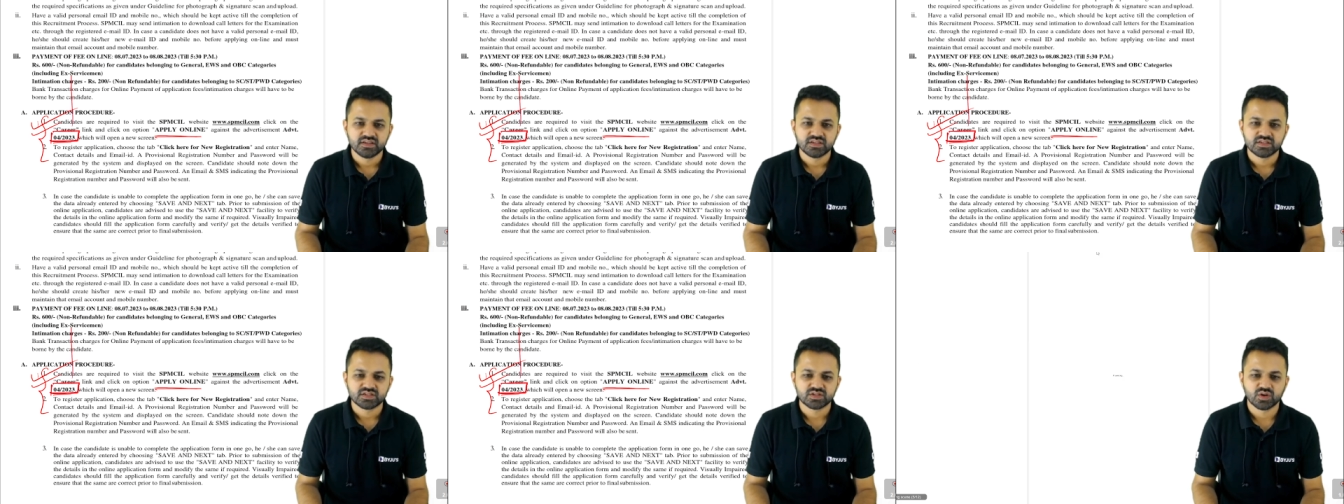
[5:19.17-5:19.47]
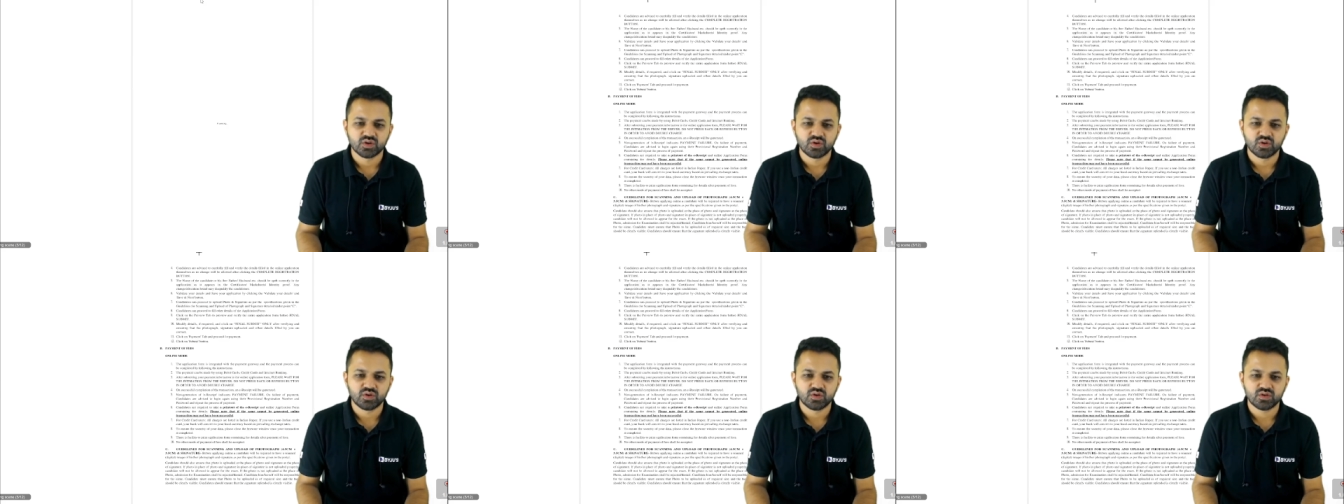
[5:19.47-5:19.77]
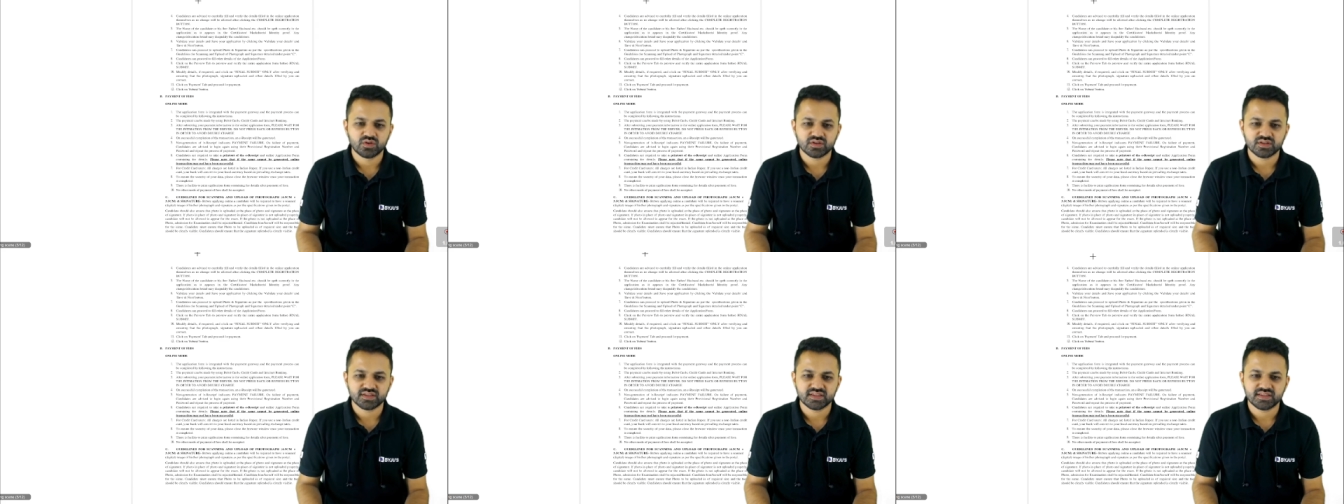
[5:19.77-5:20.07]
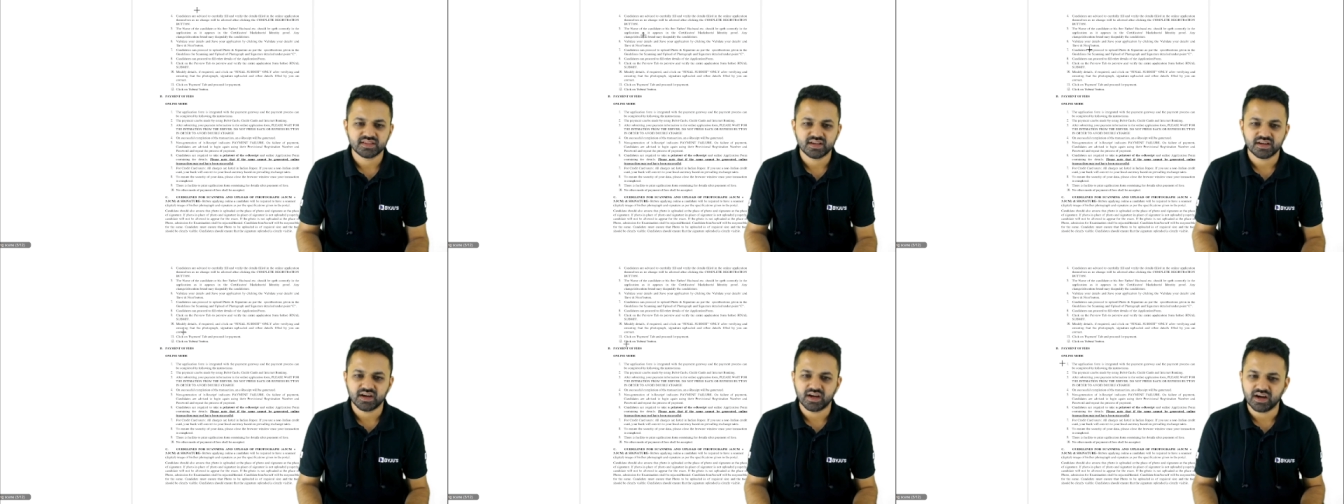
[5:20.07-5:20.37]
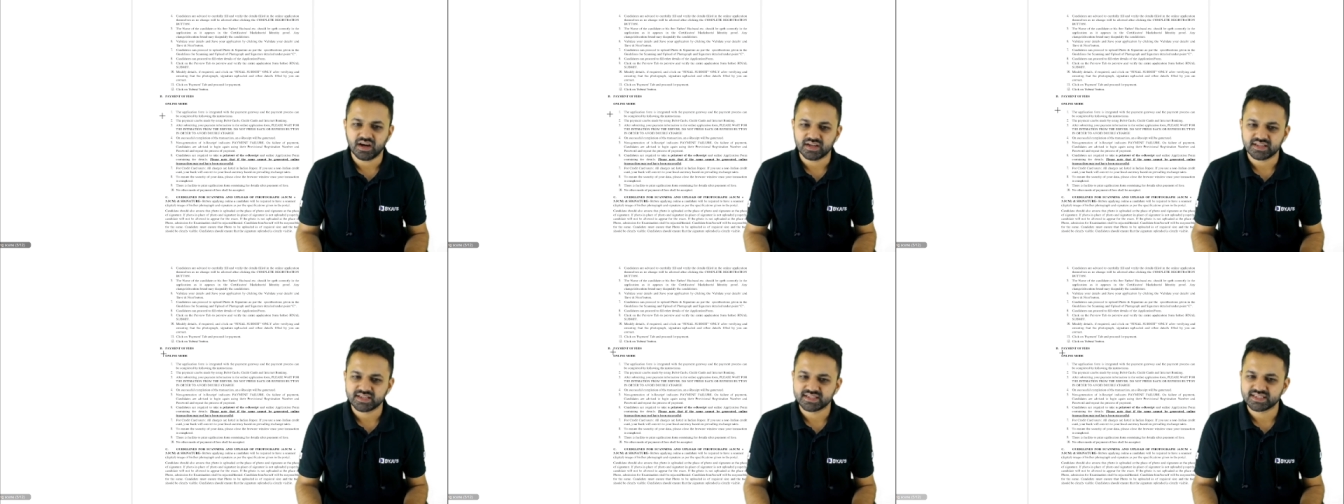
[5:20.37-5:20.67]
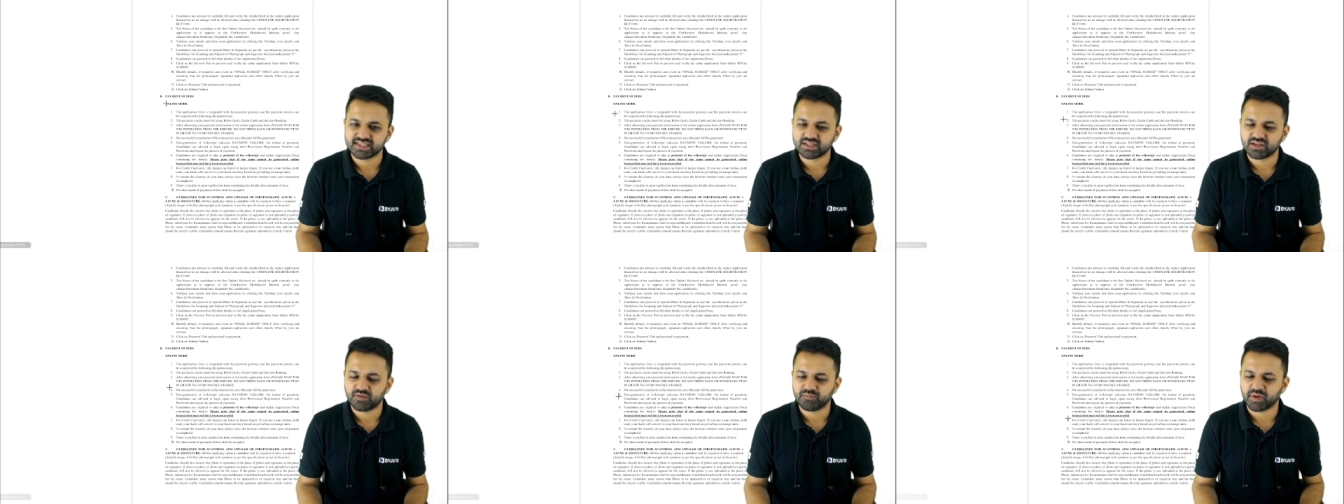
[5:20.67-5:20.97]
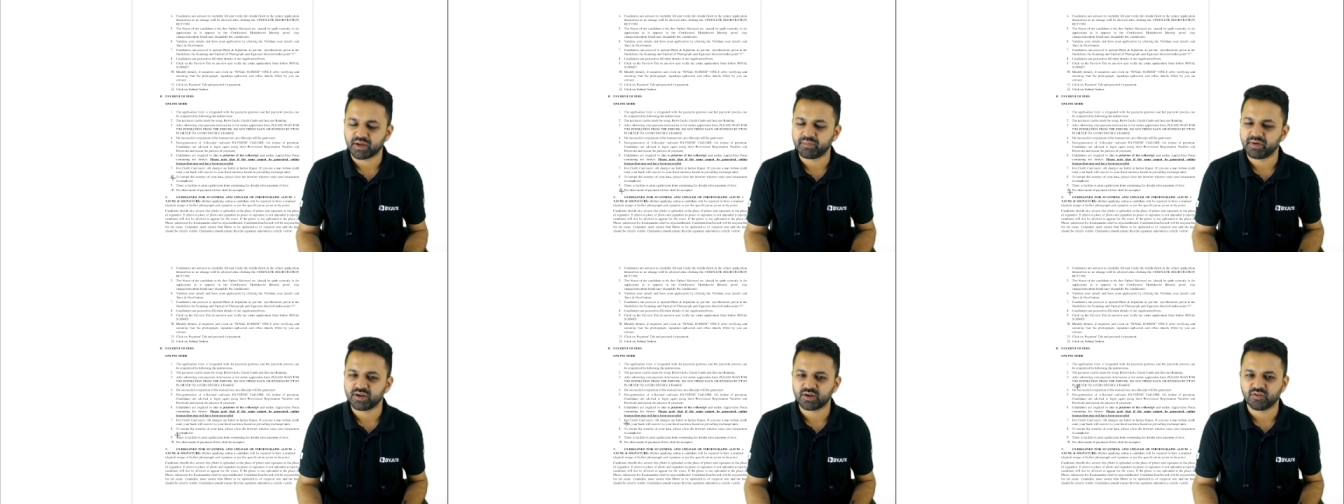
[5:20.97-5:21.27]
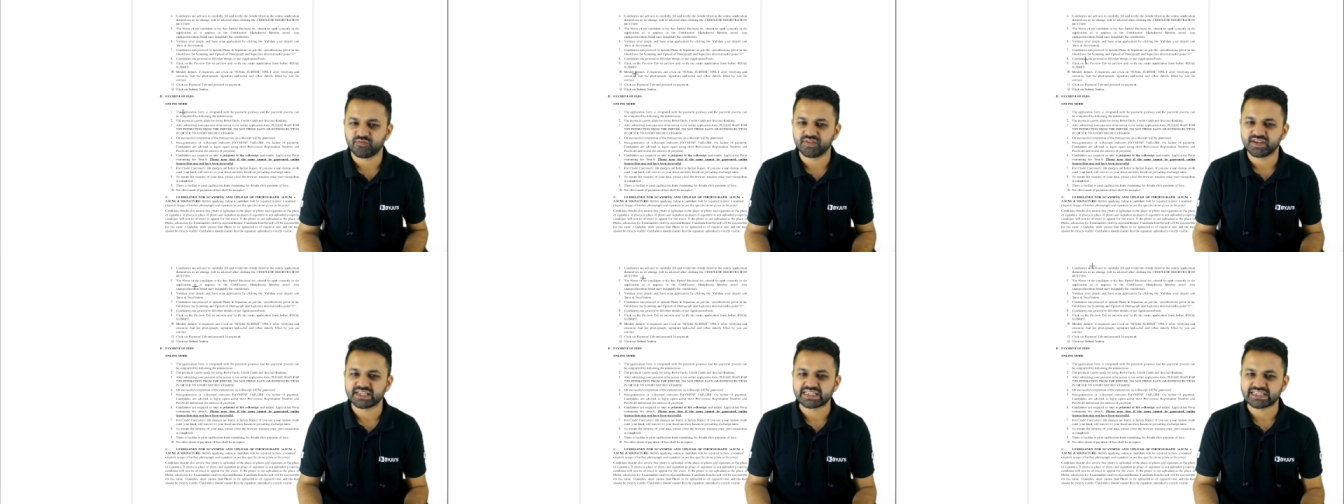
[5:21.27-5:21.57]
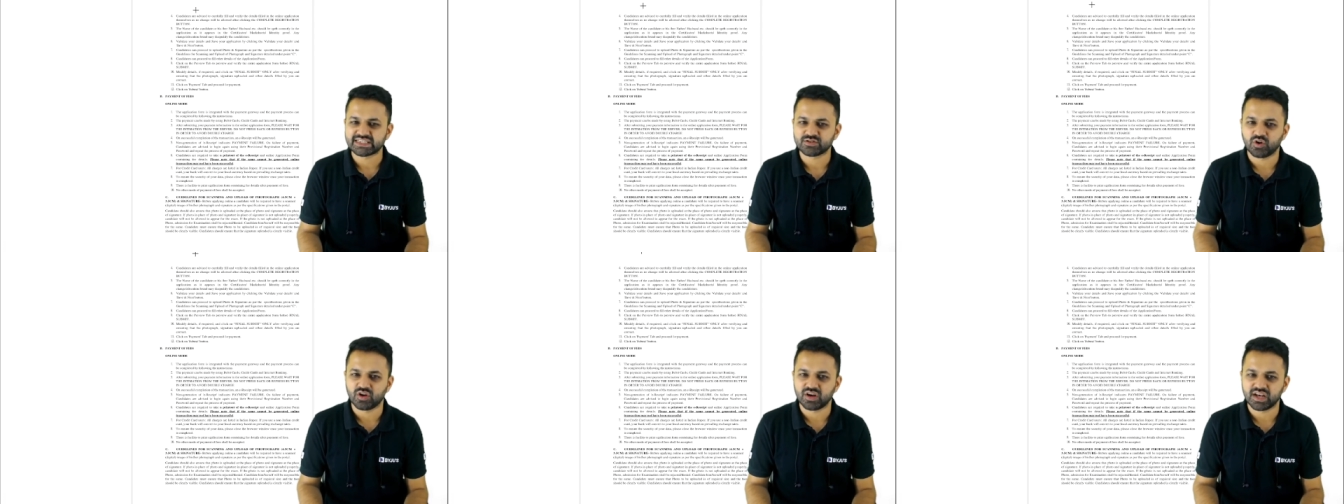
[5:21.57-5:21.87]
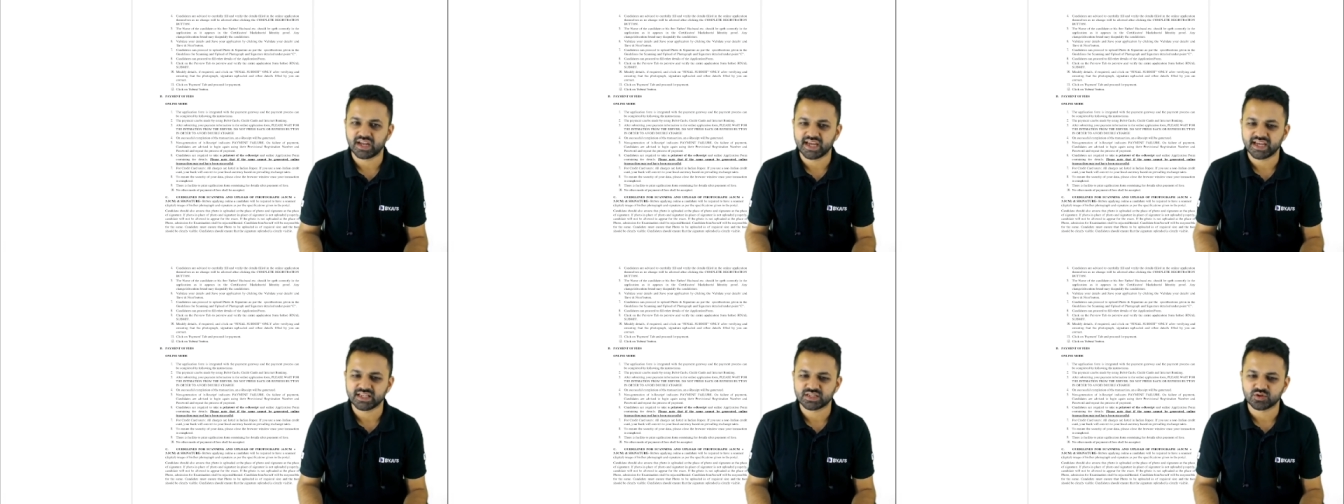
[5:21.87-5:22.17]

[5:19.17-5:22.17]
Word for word: so uh, this is the payment of fees is online.